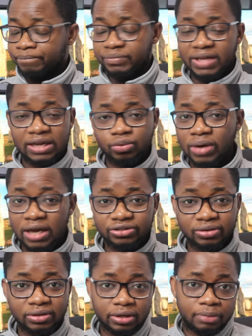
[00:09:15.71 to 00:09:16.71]
that will
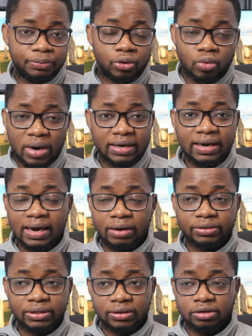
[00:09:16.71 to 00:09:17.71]
actually help you quiet
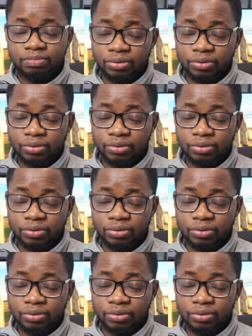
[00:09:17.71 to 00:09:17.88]
out a lot